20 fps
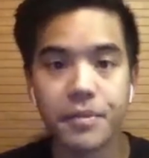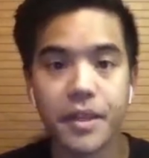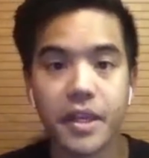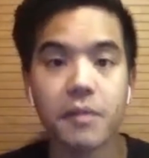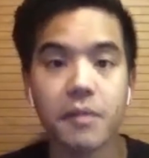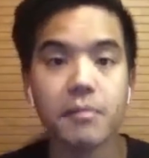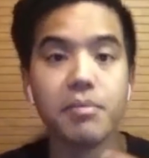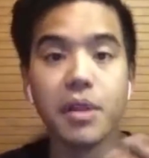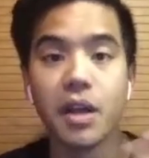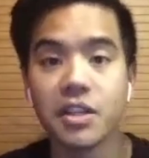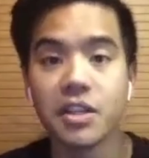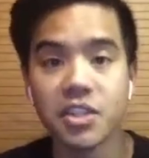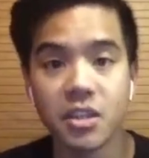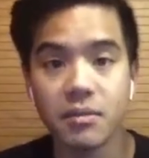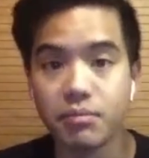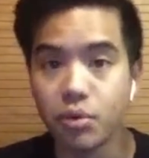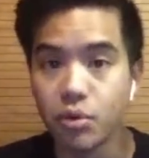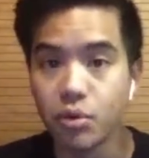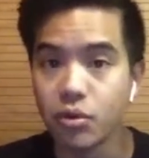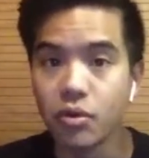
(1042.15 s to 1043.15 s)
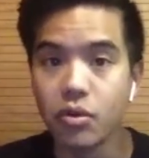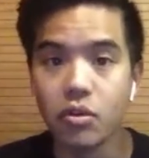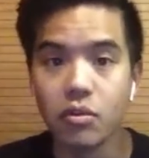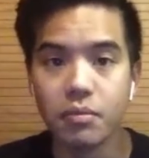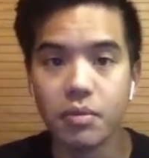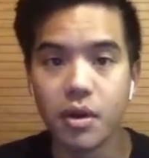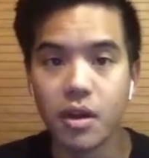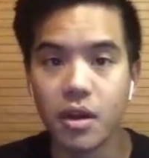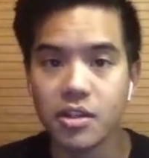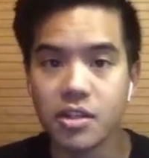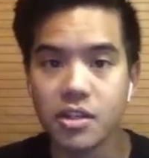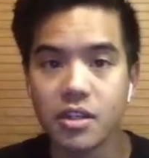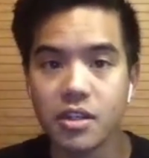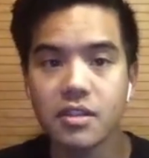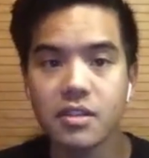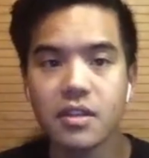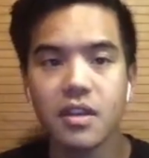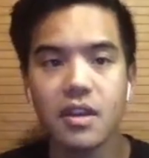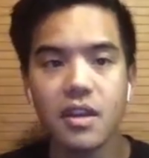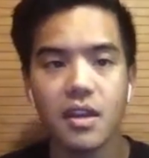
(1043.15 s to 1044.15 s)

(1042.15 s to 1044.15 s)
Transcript: like a blockchain protocol project